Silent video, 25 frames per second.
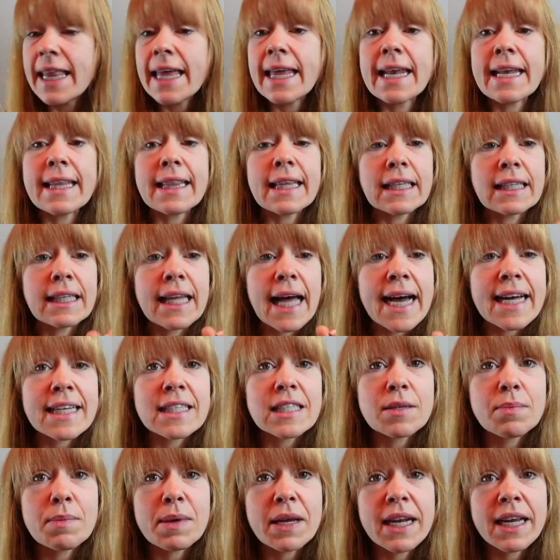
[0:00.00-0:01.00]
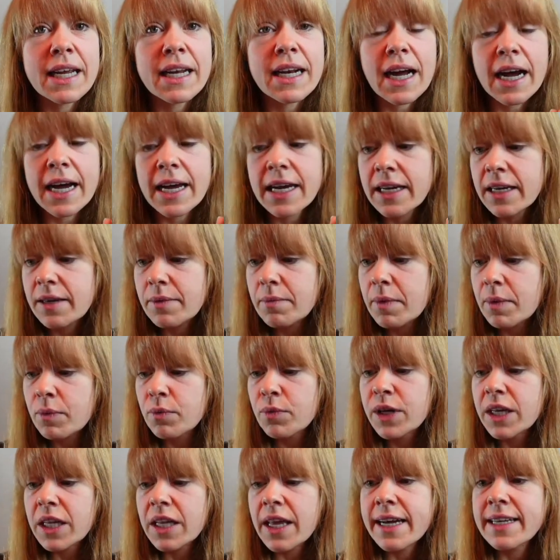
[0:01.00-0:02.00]
and then at the last minute, I
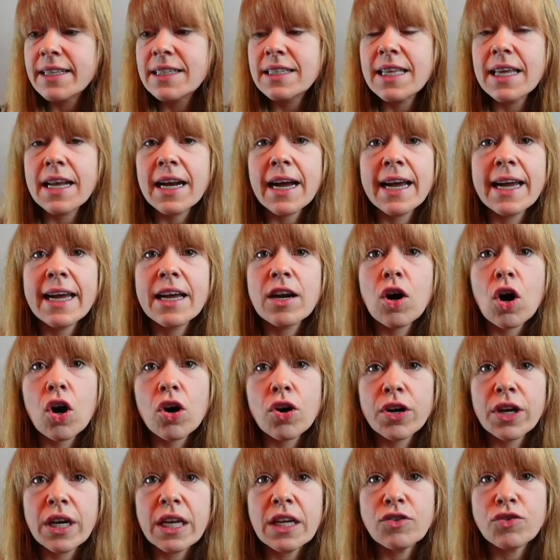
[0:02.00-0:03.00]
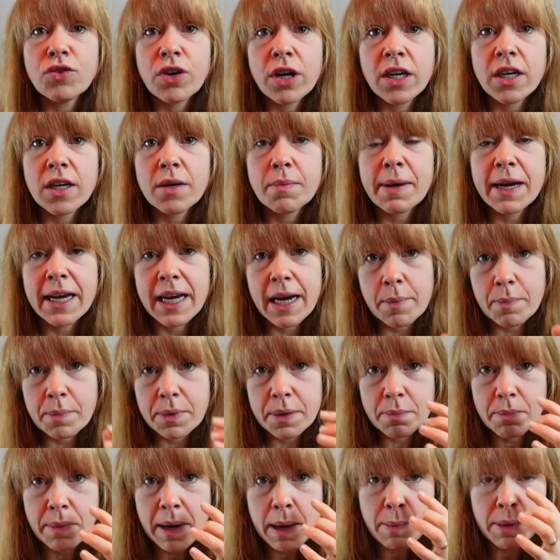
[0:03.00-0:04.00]
realized that I had already drunk my
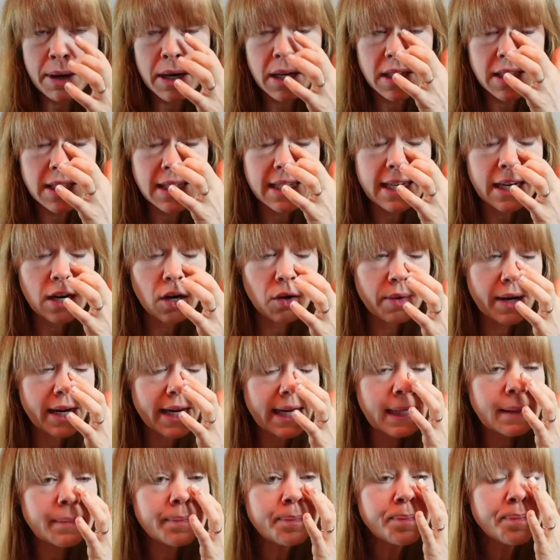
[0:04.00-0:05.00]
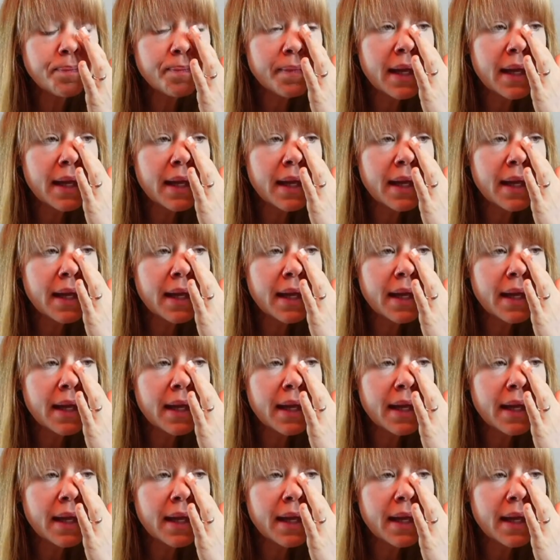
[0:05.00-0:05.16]
mug of tea already.